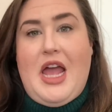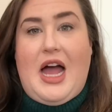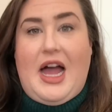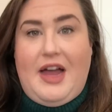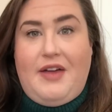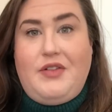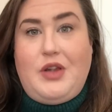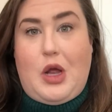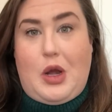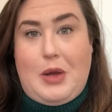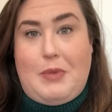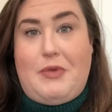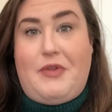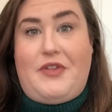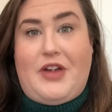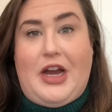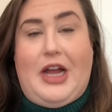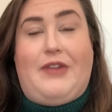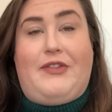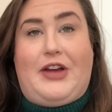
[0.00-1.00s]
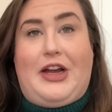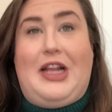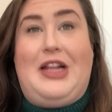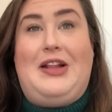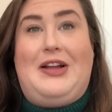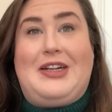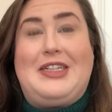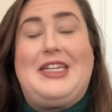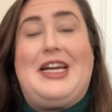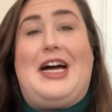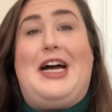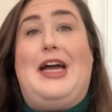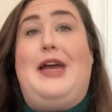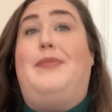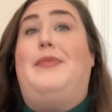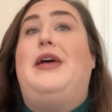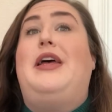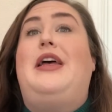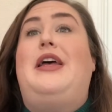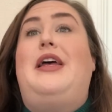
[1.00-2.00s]
I've known him a very, very long
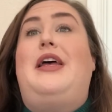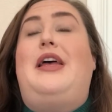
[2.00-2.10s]
time,